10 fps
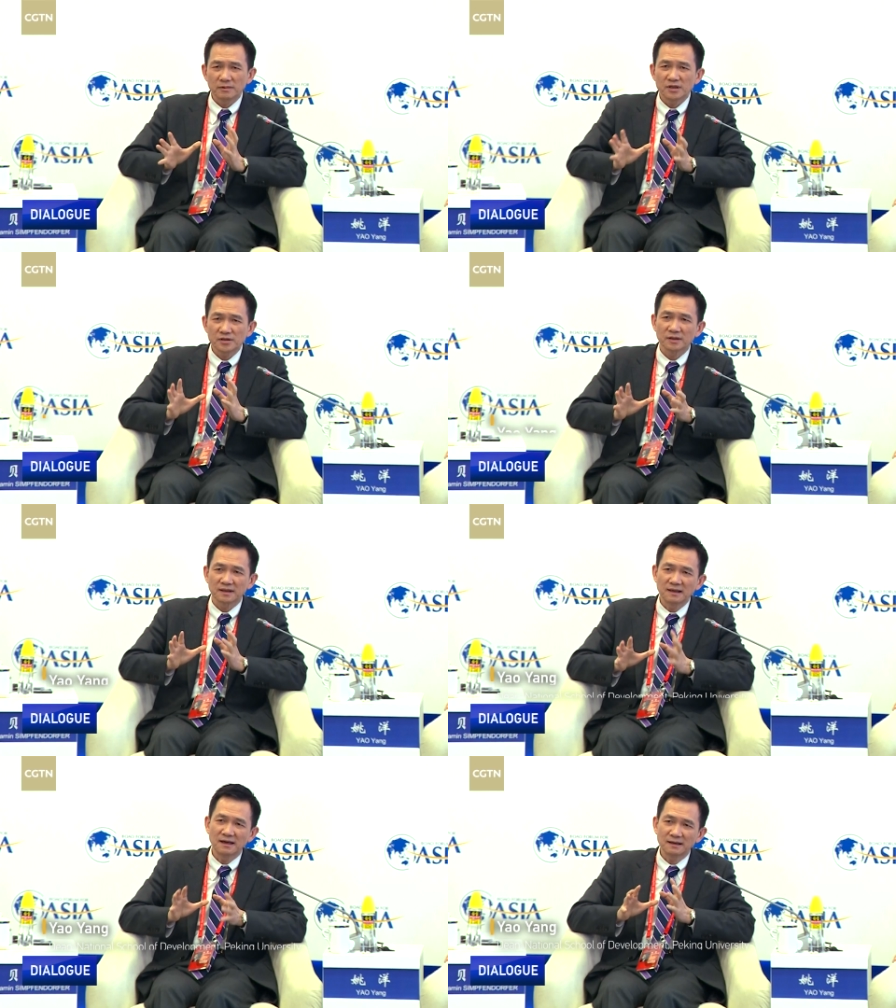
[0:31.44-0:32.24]
We
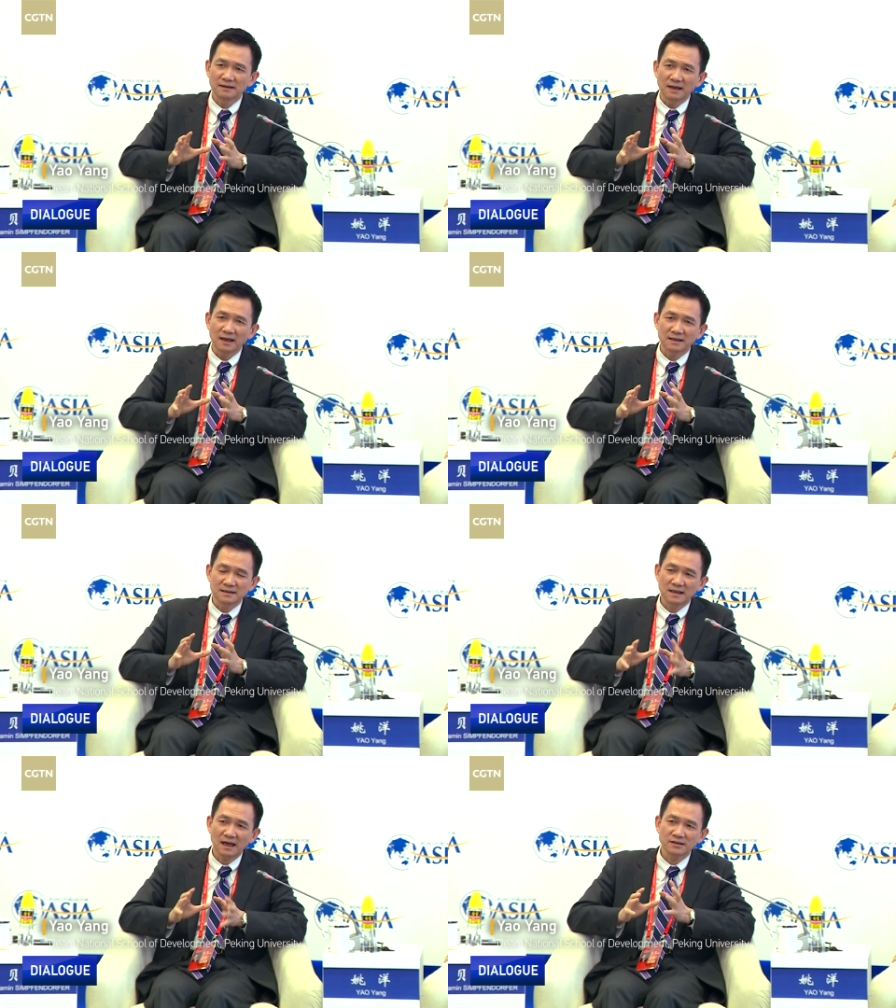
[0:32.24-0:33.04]
should not
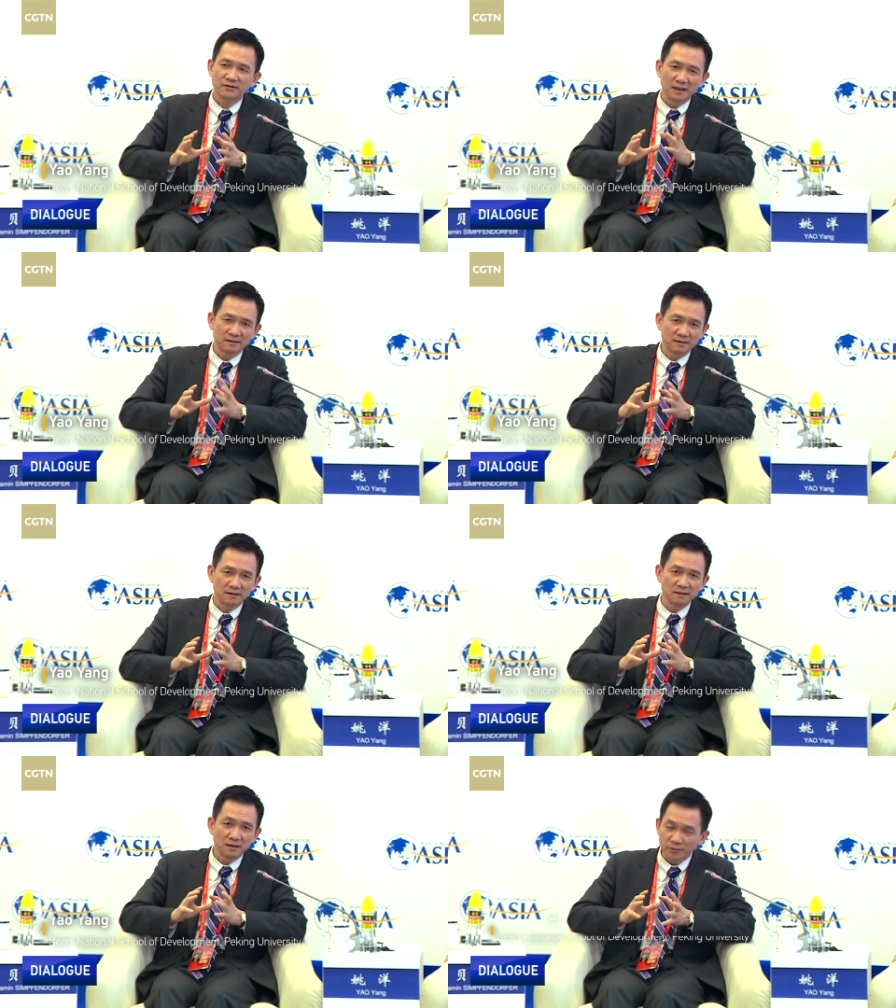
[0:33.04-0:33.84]
exaggerate
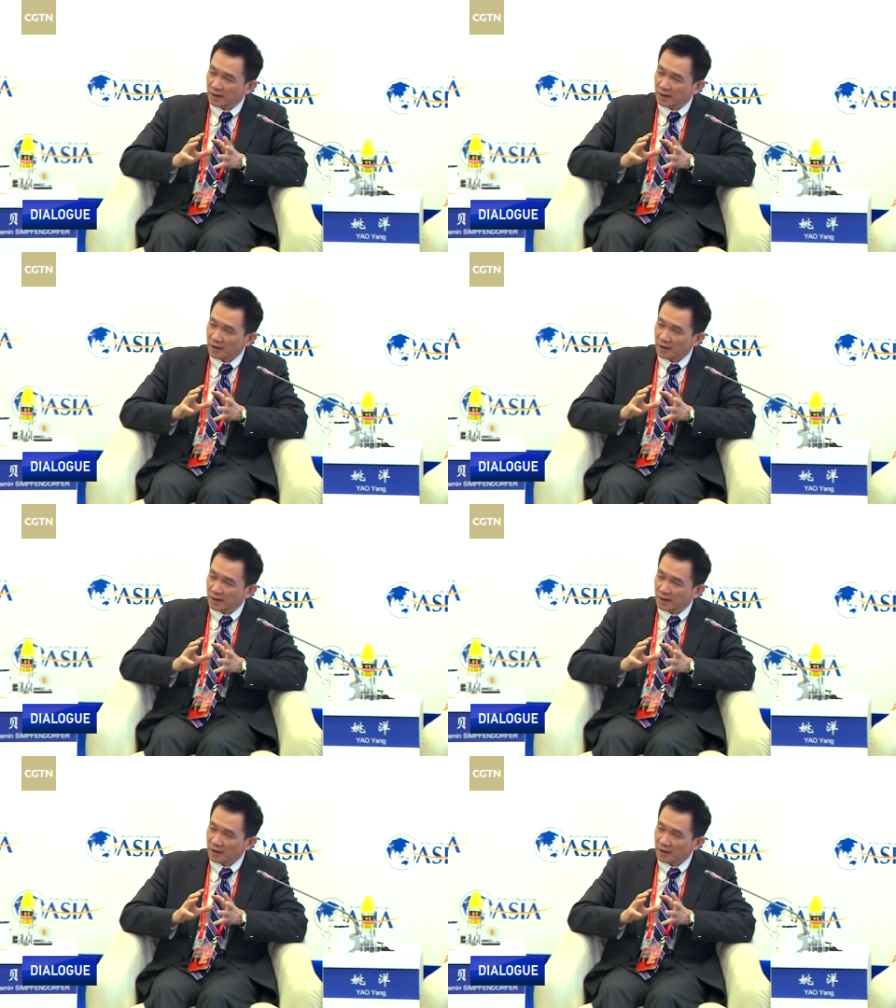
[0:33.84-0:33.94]
the